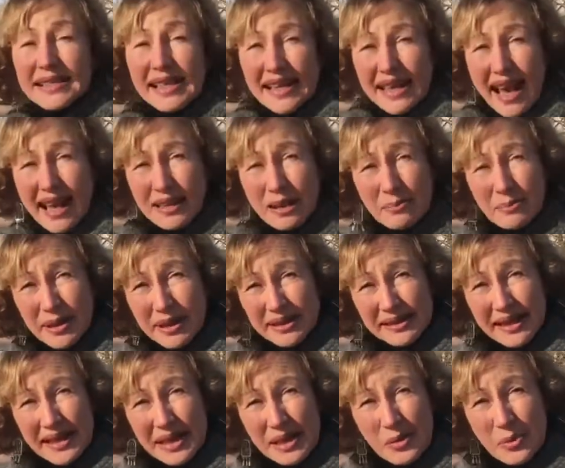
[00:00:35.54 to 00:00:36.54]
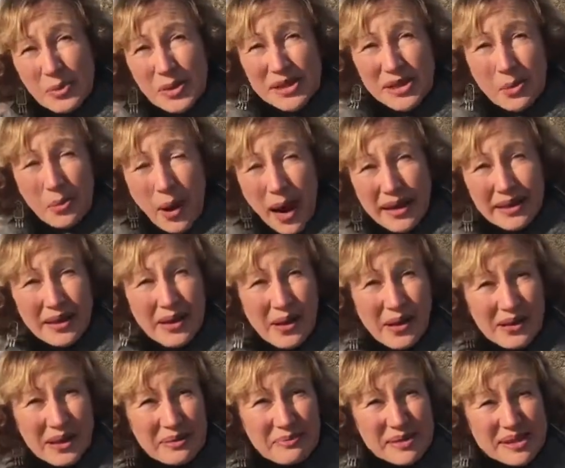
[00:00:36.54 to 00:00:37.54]
the yellow building with the white
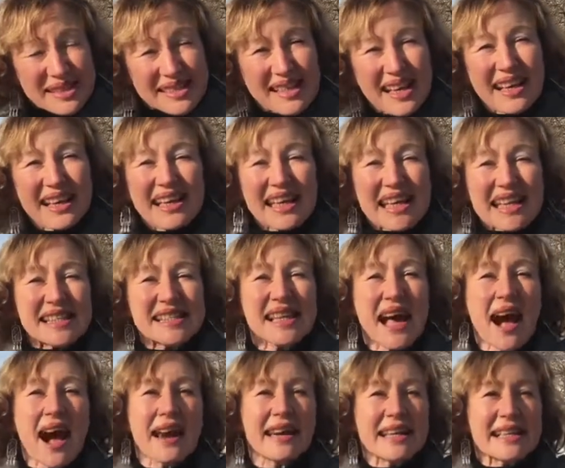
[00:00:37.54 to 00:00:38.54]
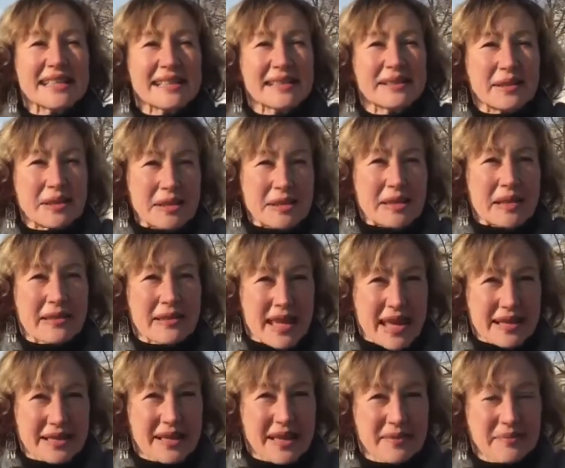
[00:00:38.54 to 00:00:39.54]
columns, it's Alexandrinsky
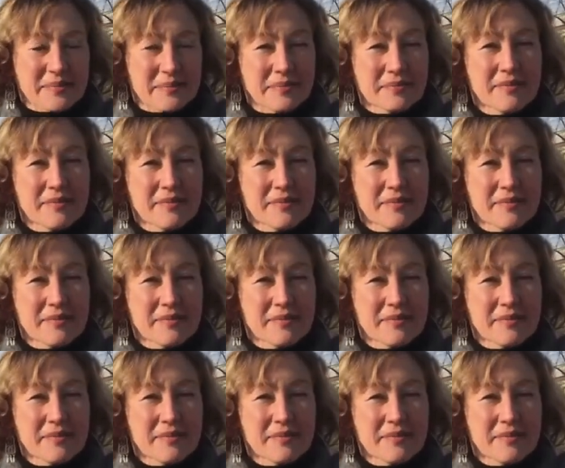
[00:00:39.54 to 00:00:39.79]
Theater.